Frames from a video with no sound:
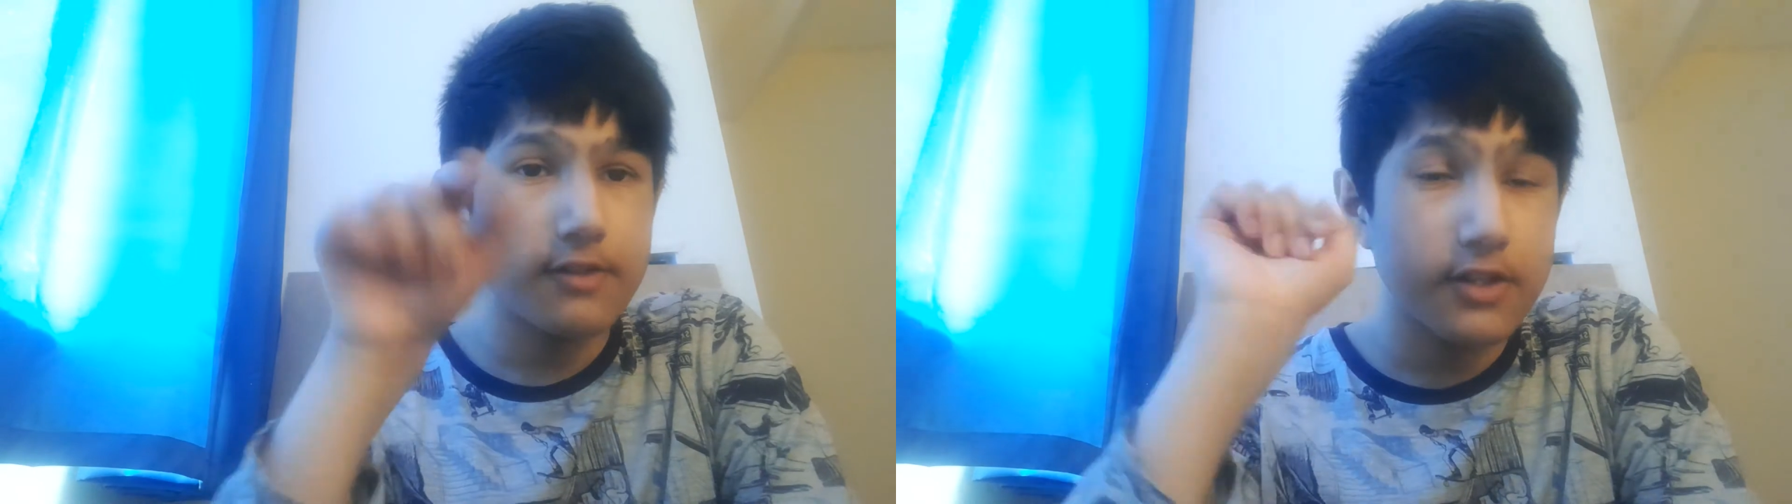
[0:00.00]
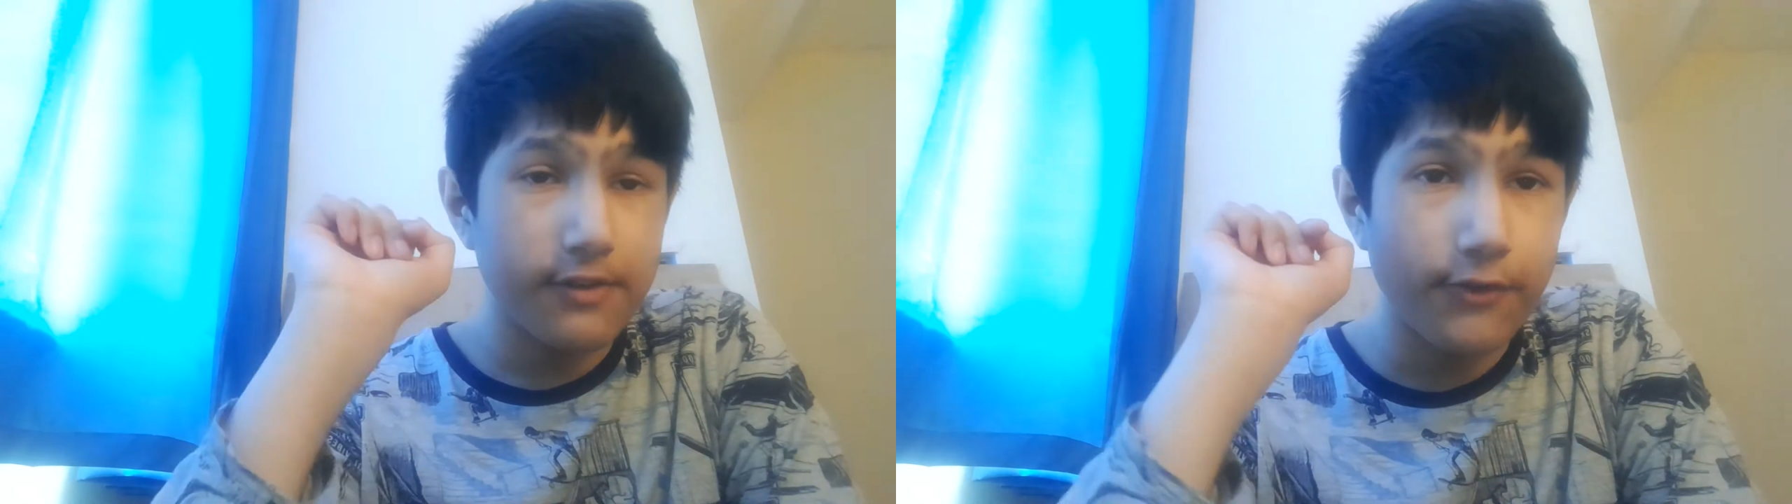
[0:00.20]

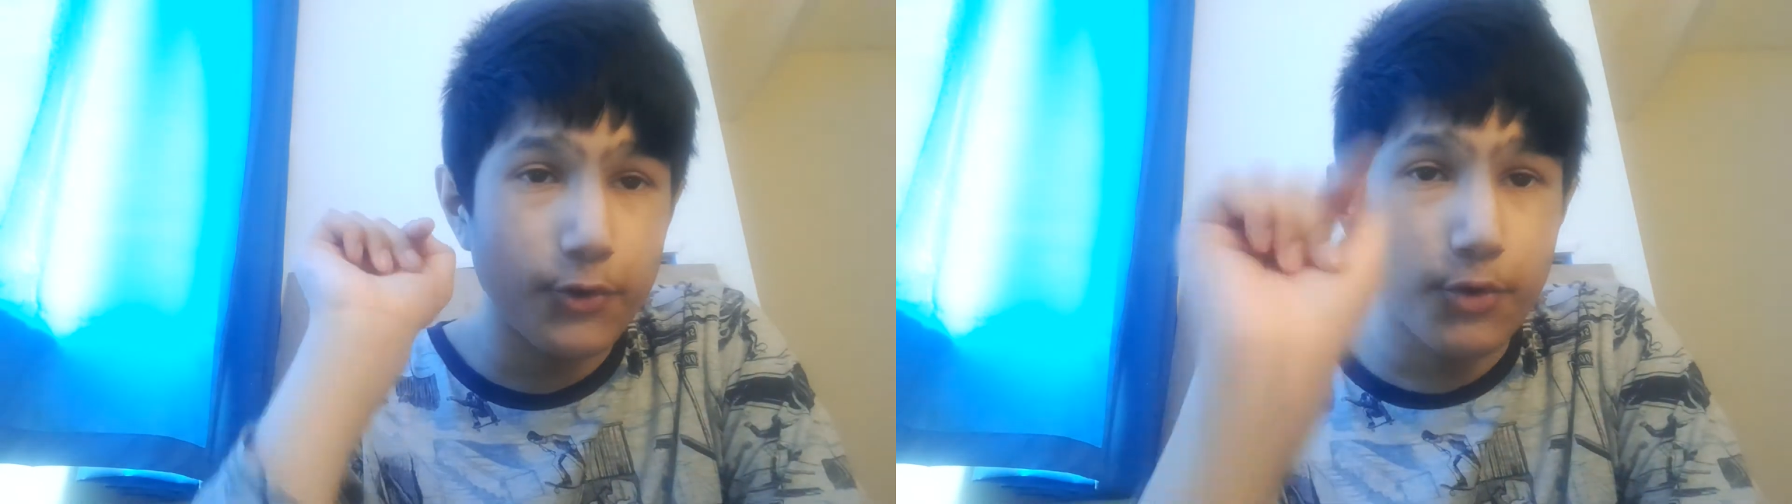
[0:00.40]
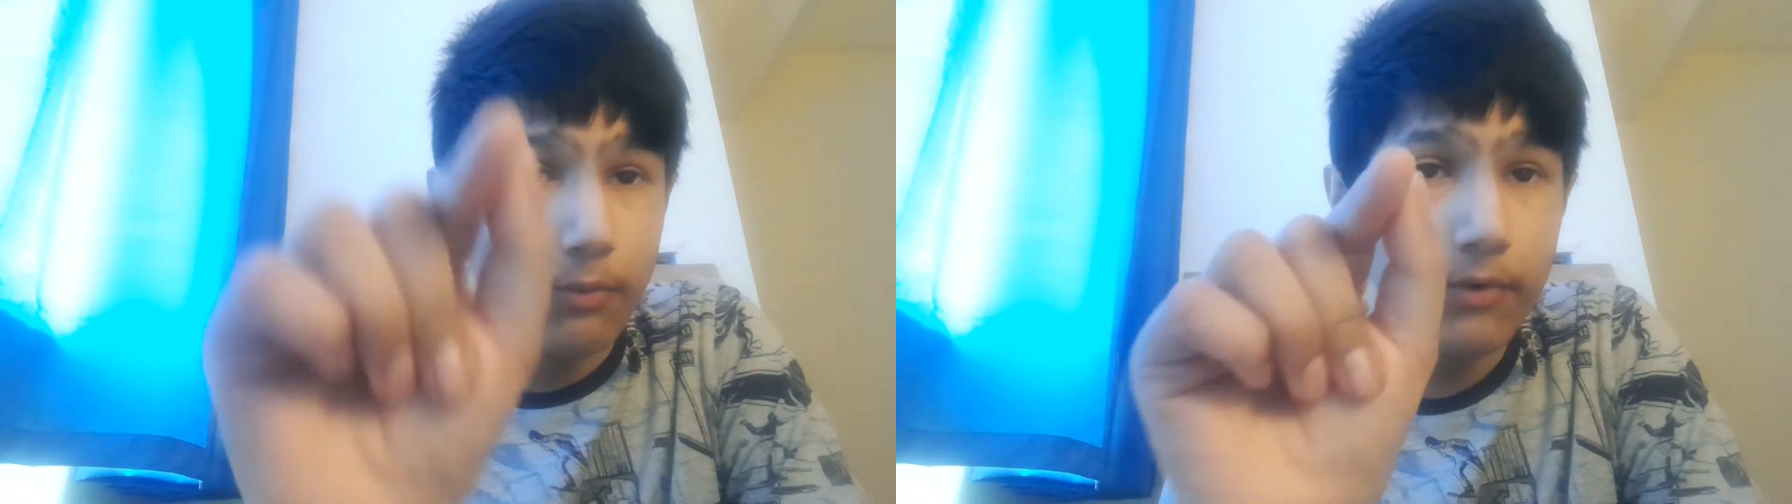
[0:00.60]
because
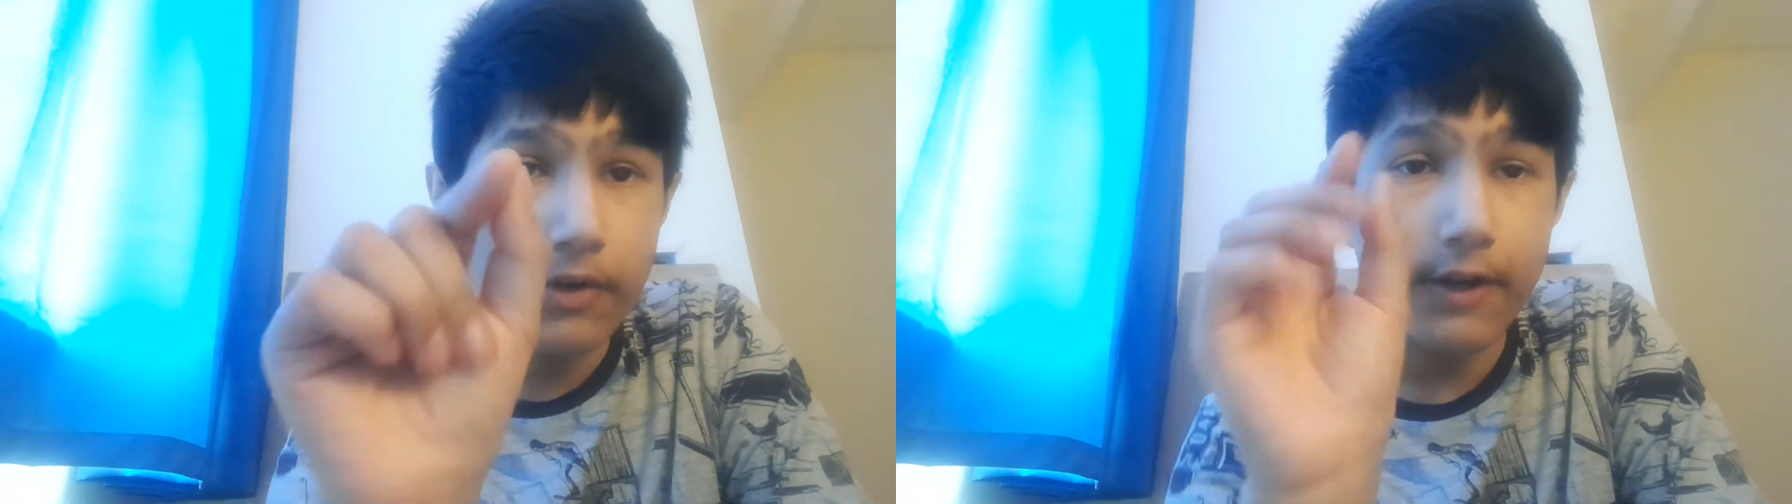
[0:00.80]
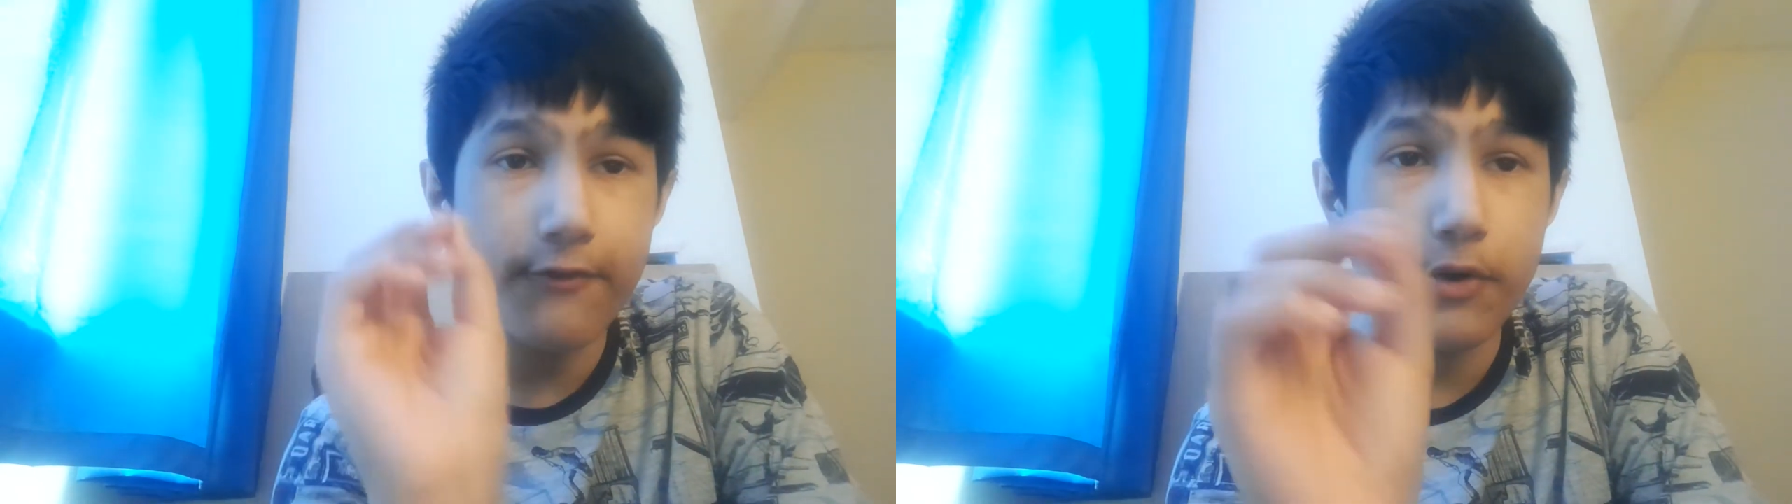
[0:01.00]

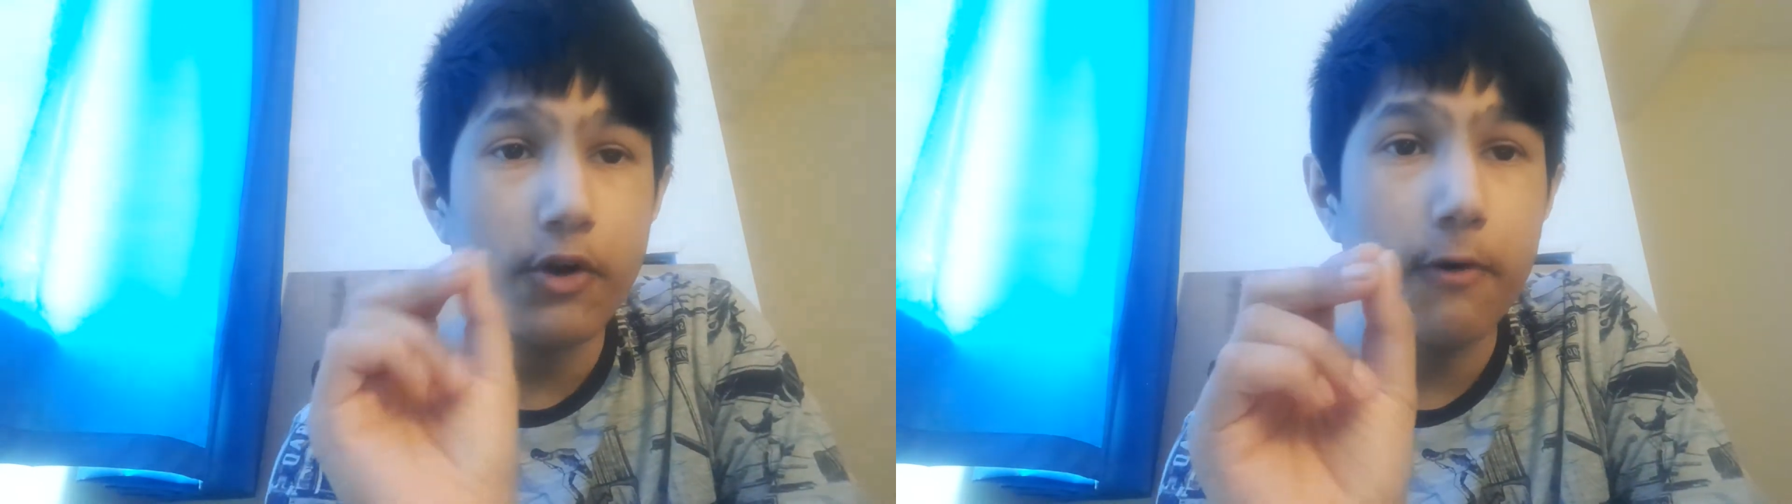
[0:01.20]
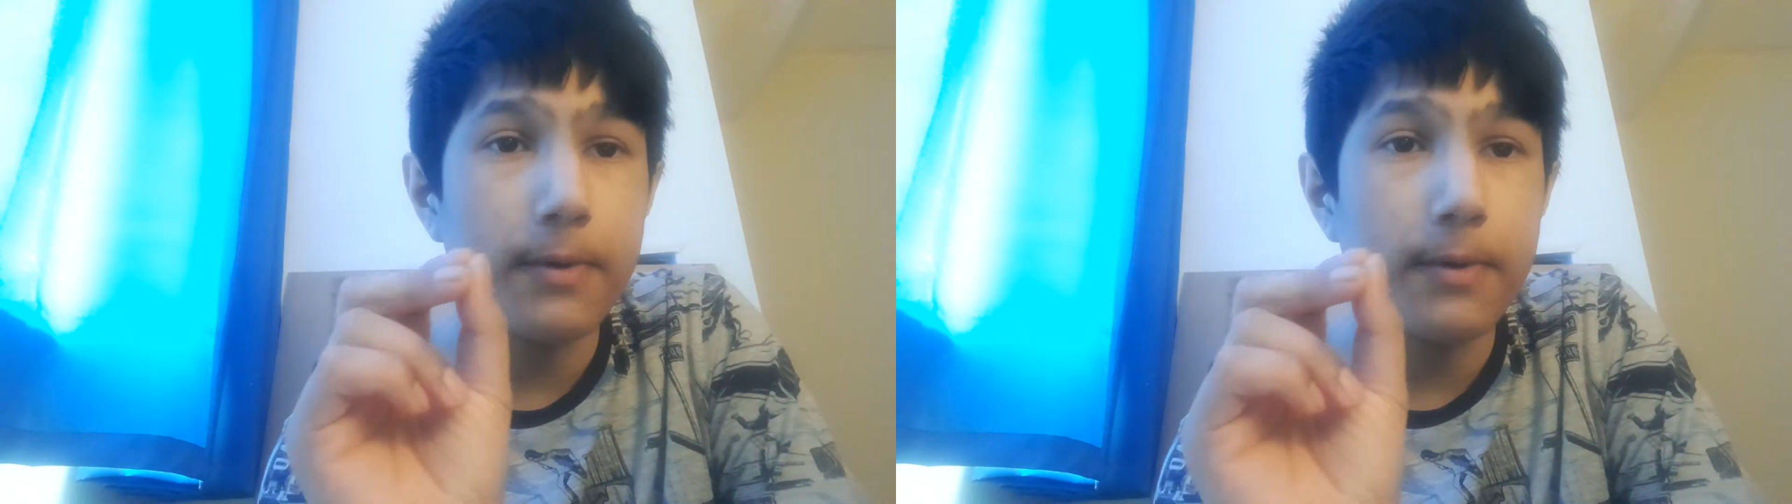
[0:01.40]
if you know,